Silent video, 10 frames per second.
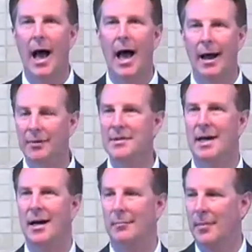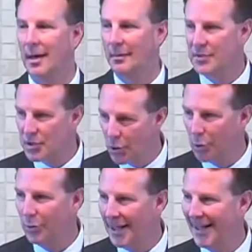every time I'm so
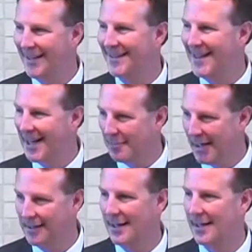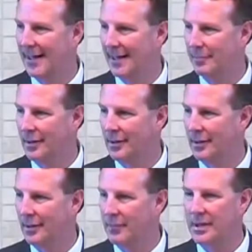glad that I made that happen
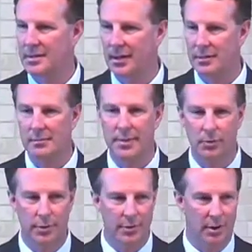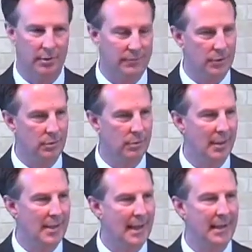because I get to be with all of you.
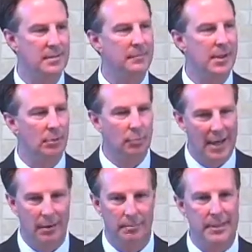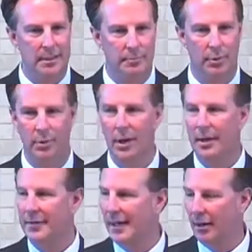I get to be around people
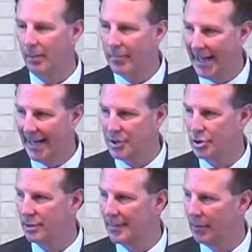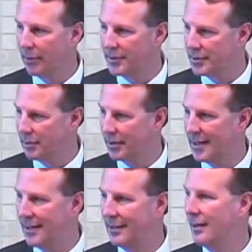that are passionate about what is going
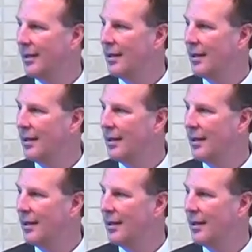on,